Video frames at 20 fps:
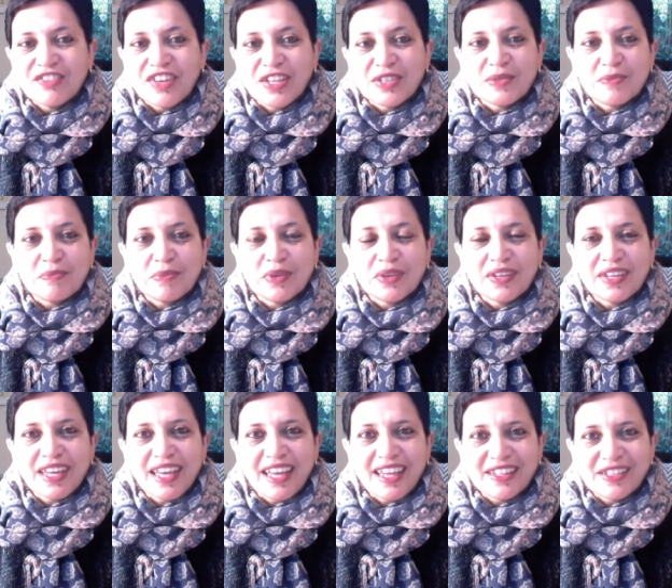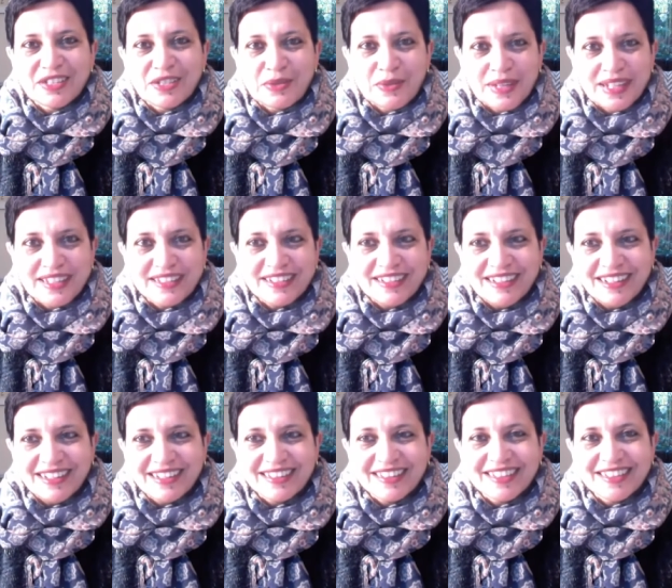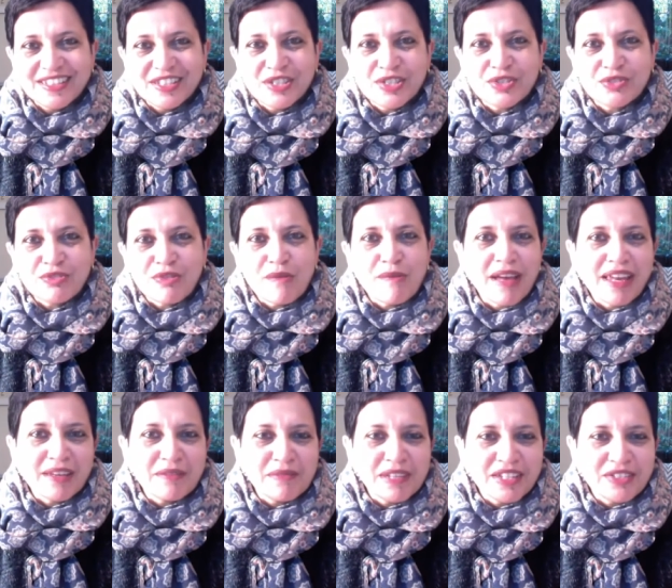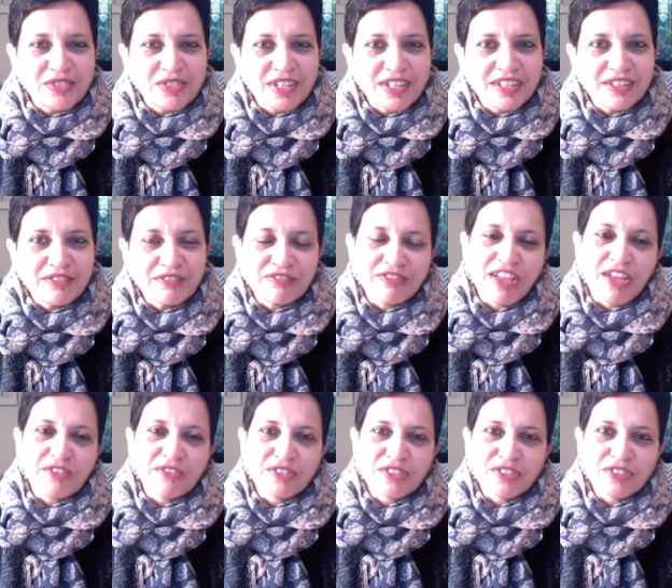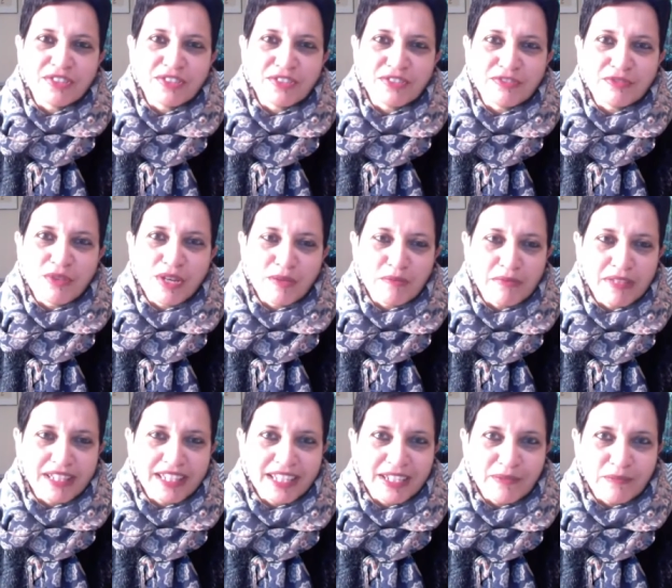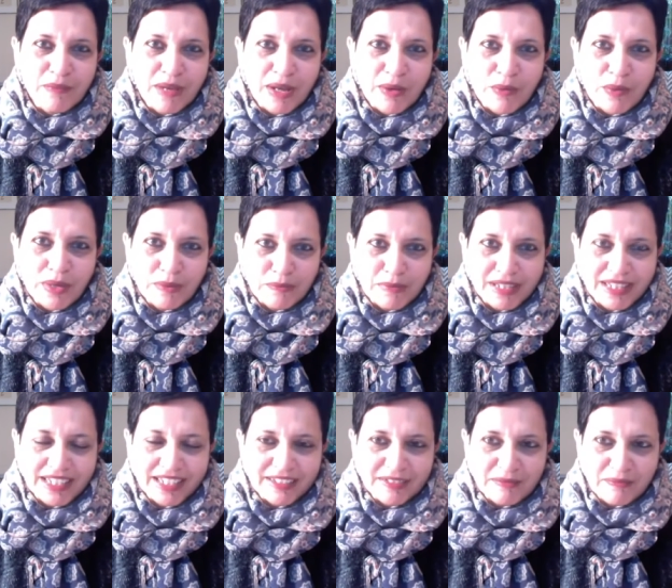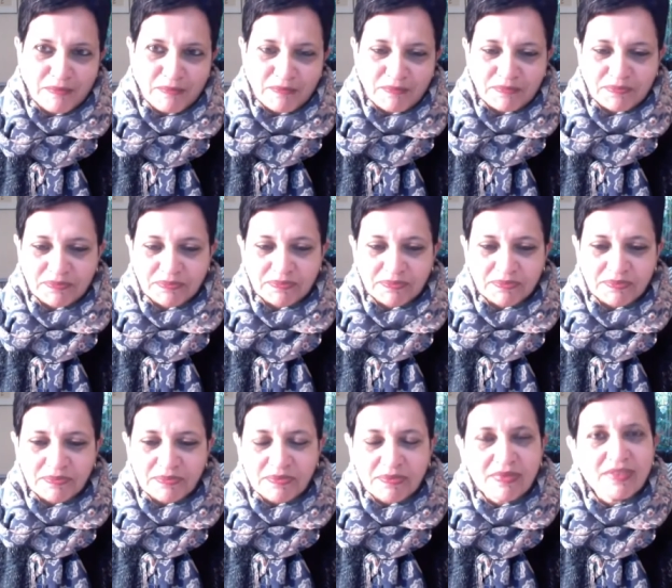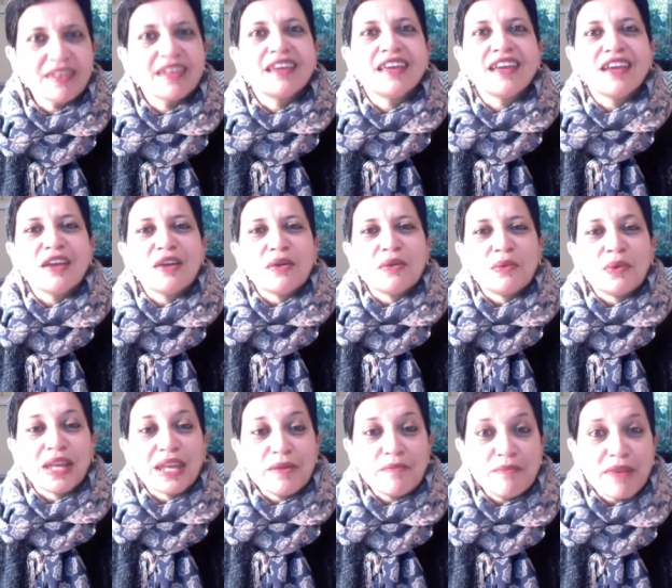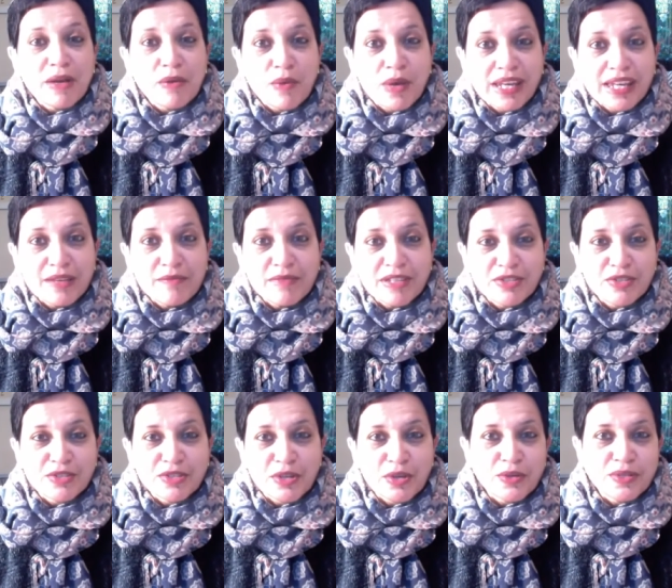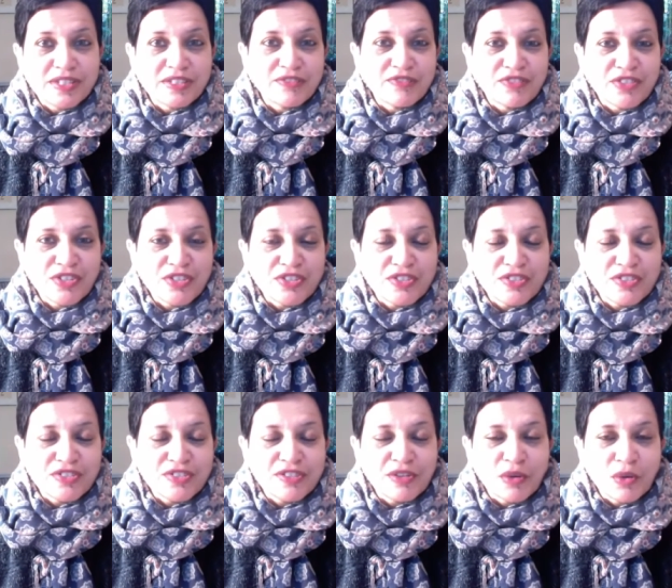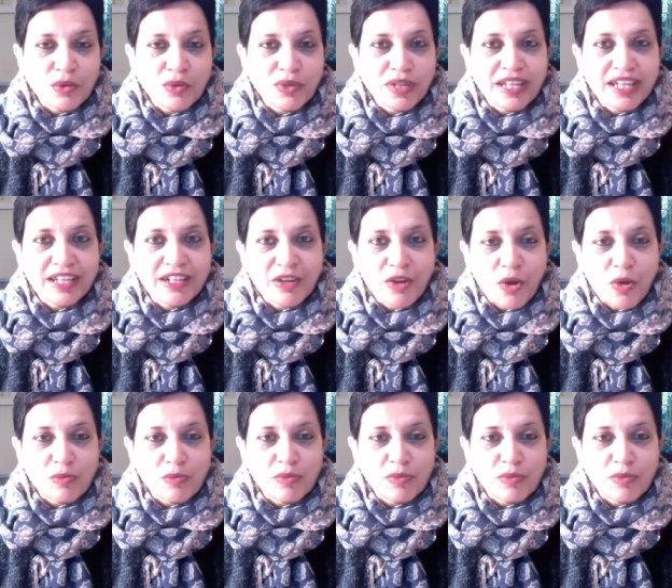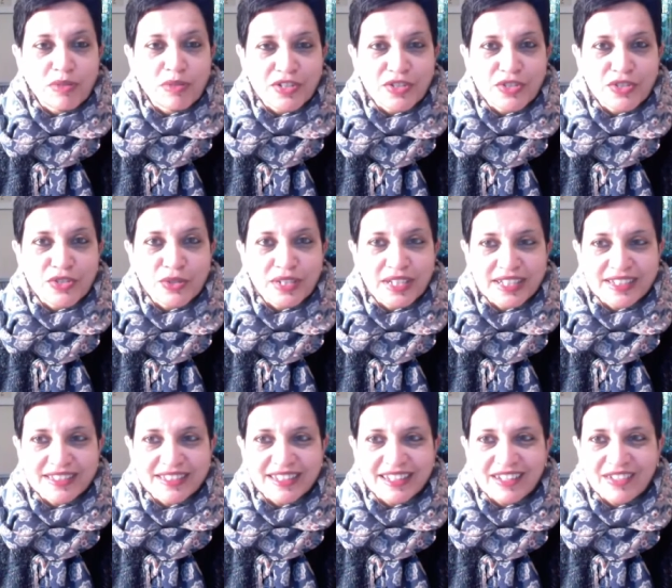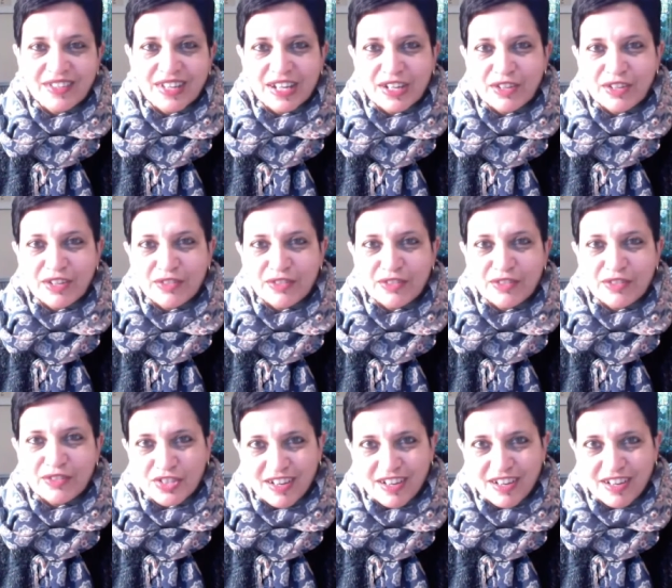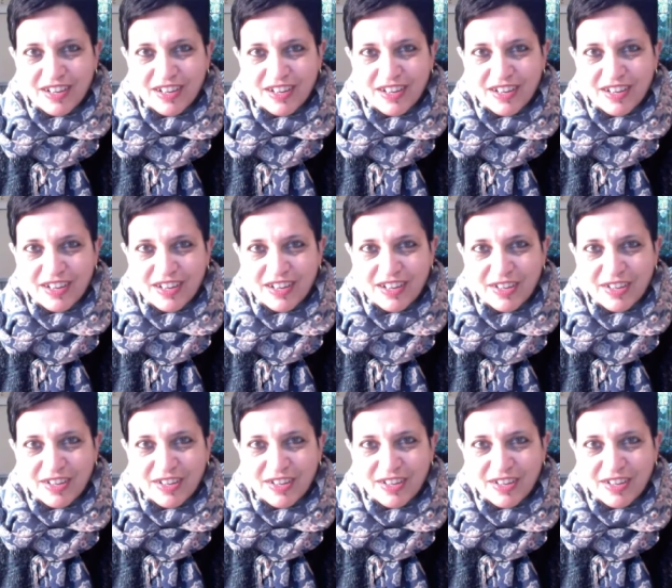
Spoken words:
Facebook, and Twitter. This is Sramana Mitra, founder of 1 million by 1 million. 1M by 1M, as you know, is the first and only global virtual accelerator for startups.